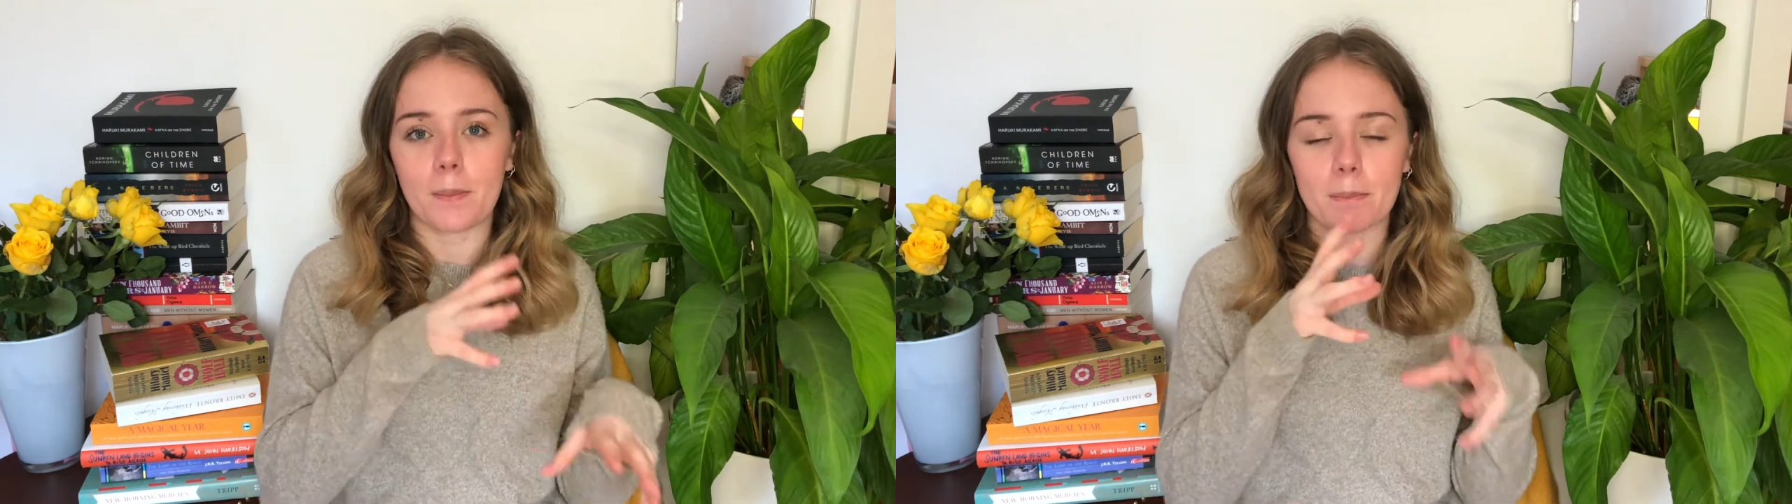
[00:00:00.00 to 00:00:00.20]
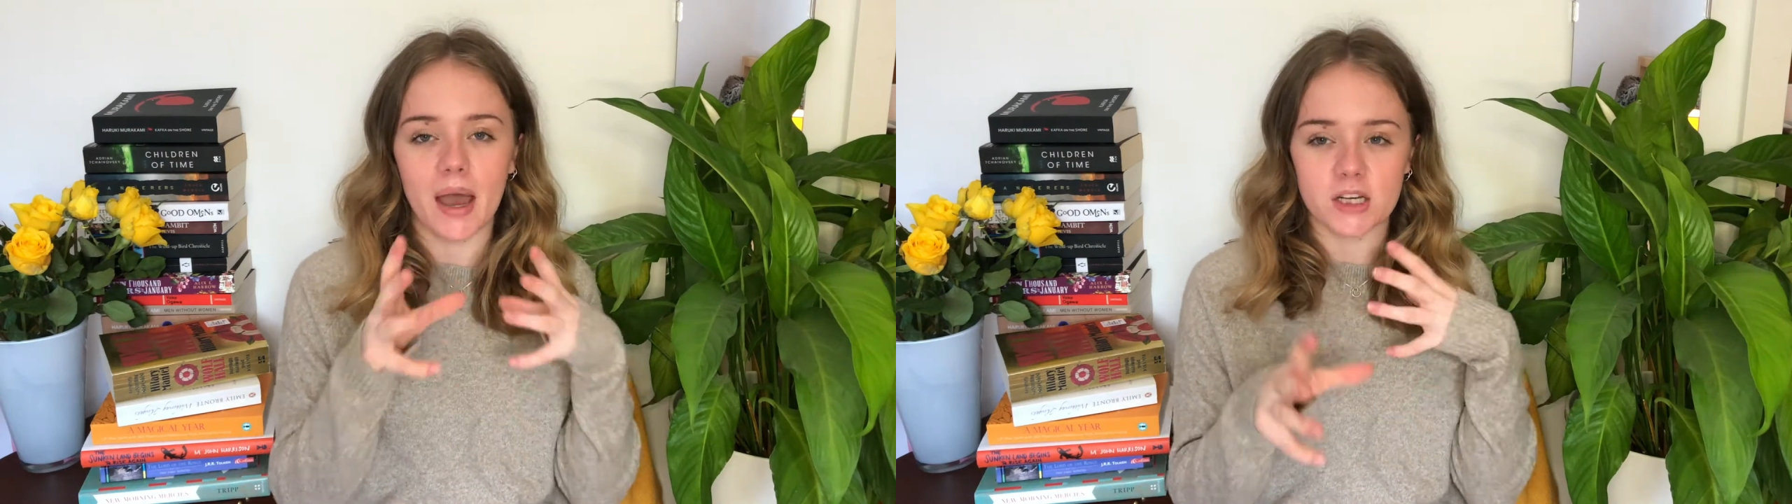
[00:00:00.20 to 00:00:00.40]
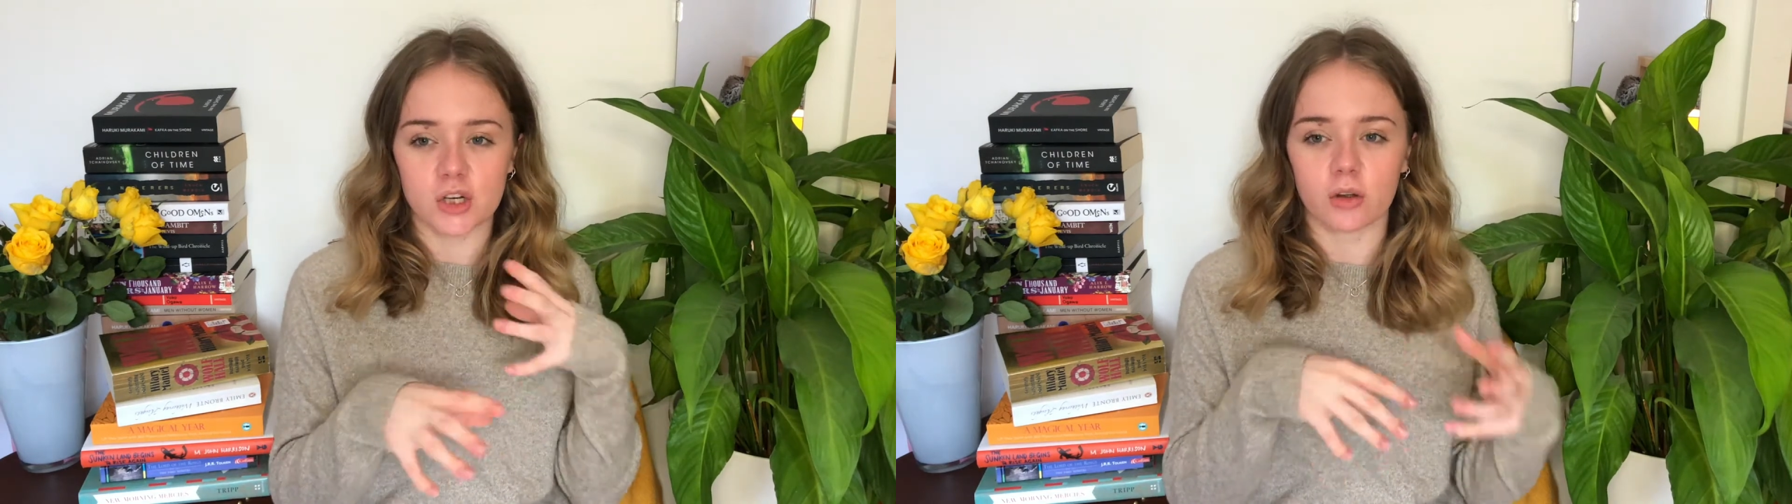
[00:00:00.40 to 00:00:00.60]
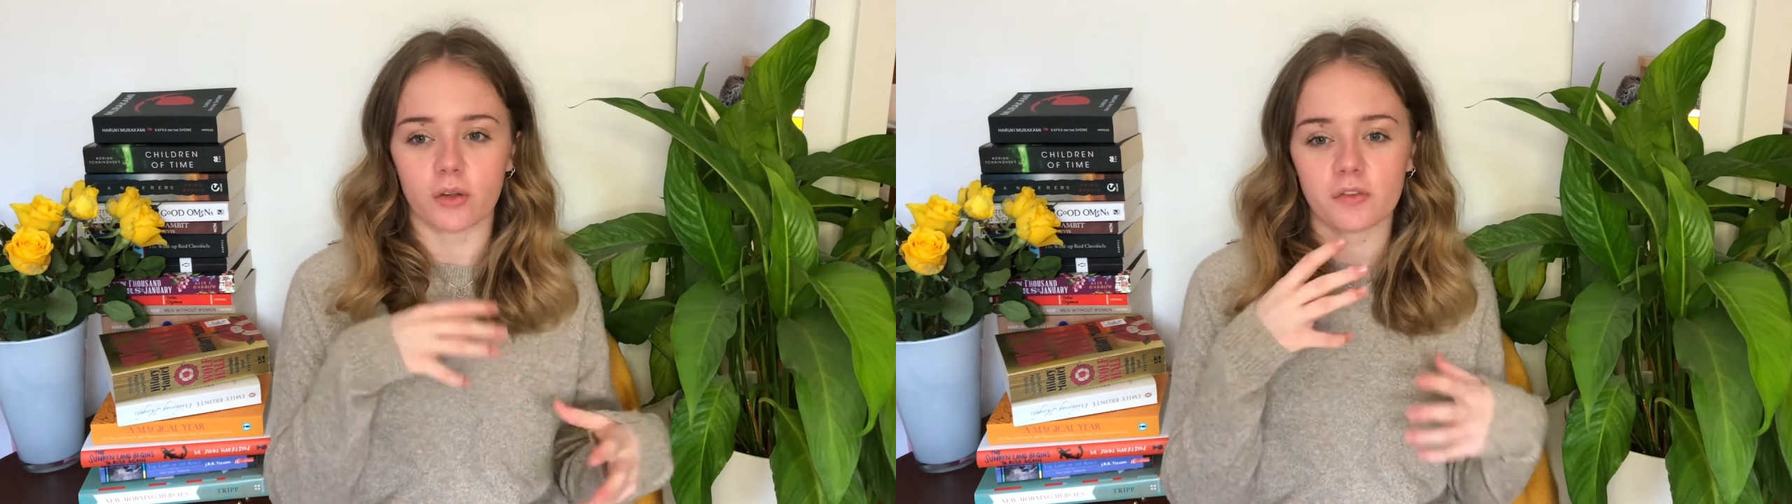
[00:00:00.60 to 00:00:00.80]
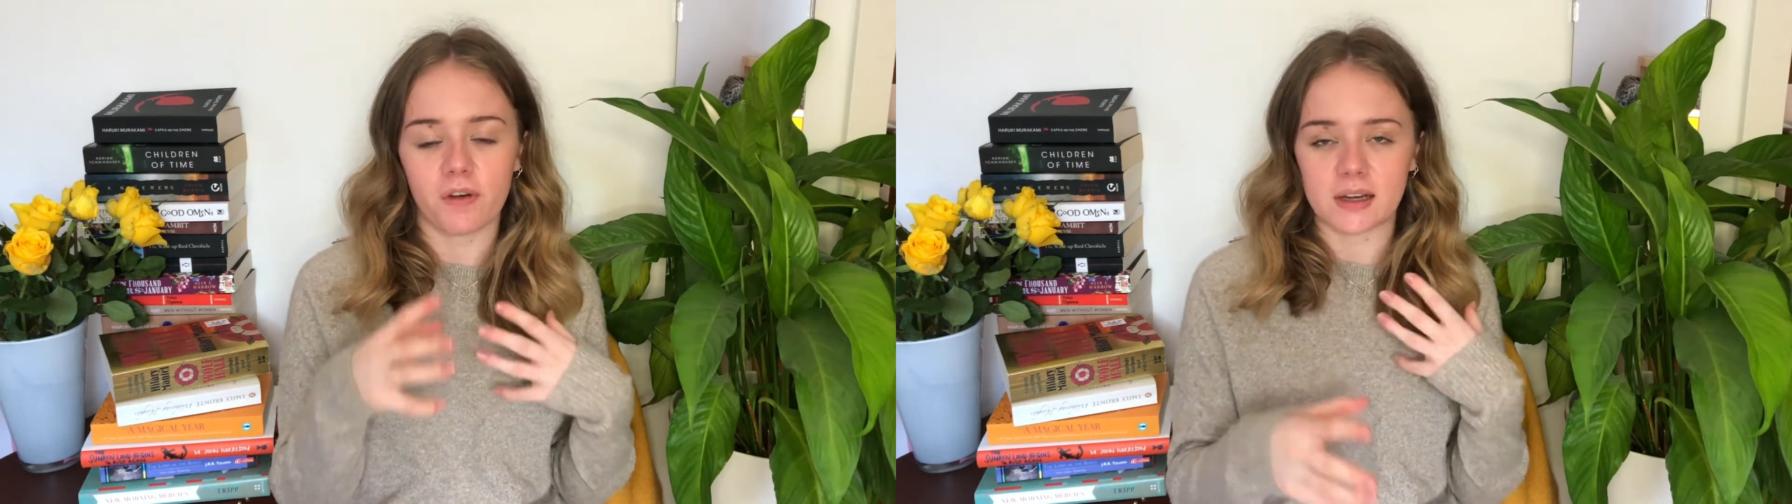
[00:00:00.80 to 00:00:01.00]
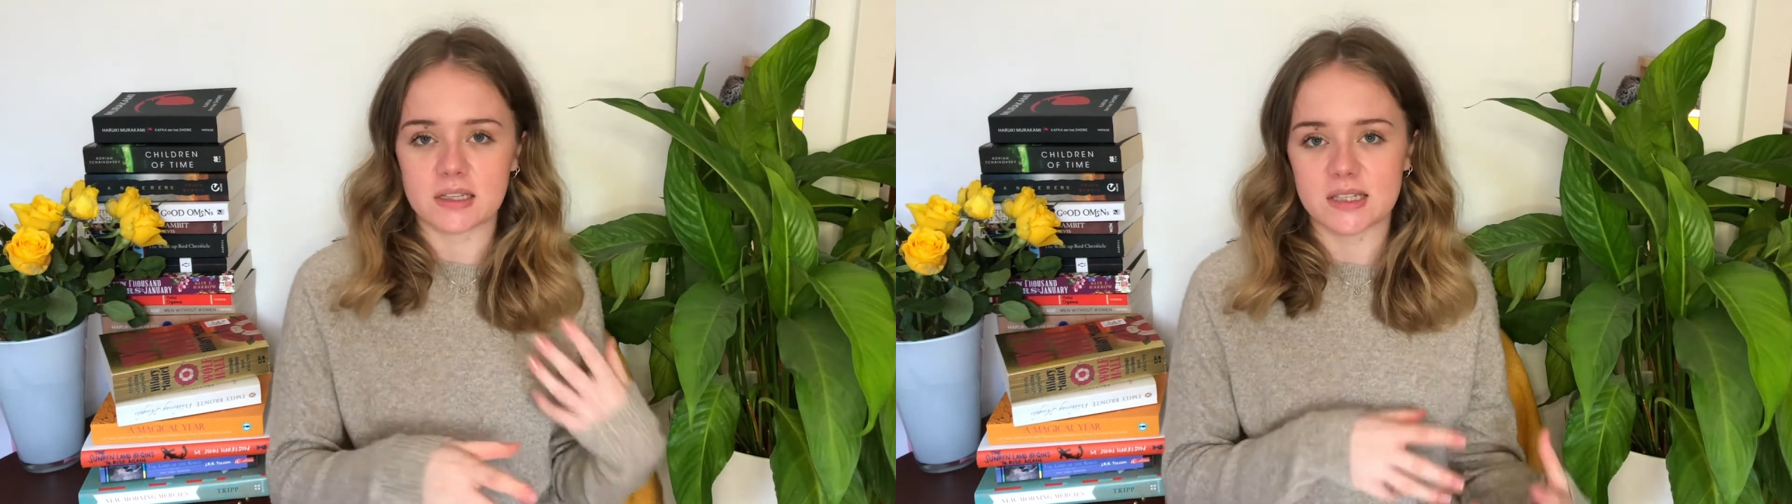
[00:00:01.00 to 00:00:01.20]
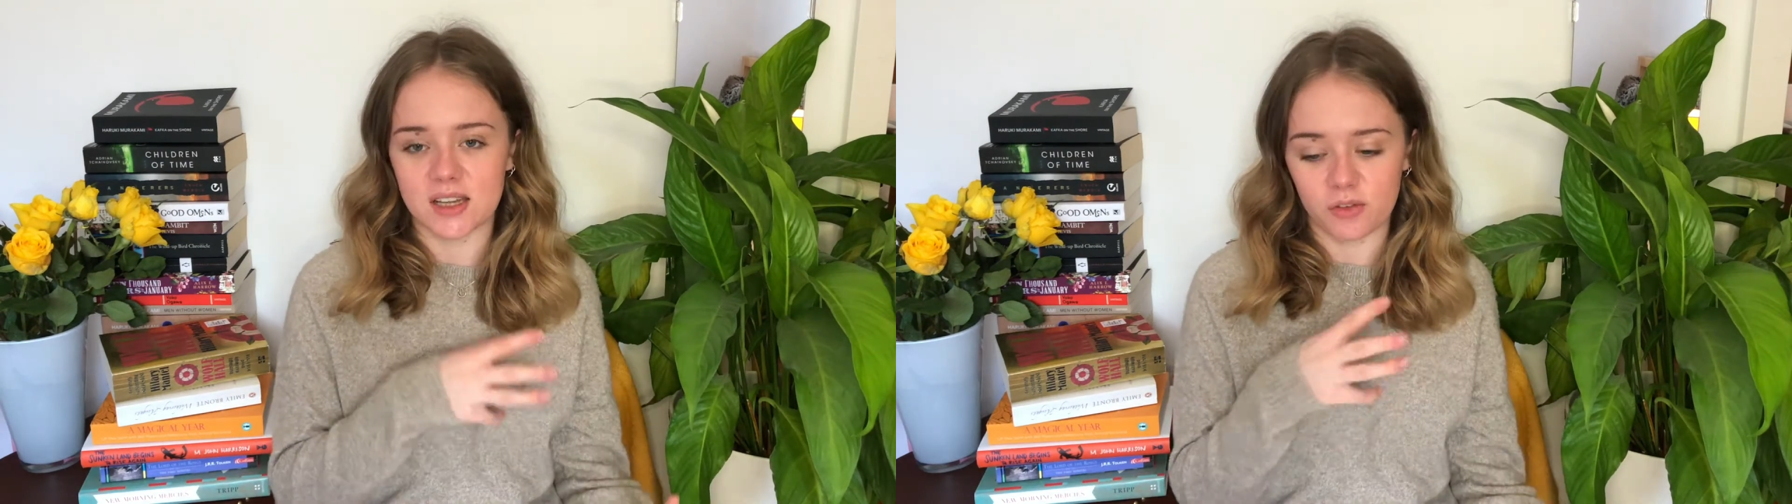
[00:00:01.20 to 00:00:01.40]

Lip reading: magical fantasy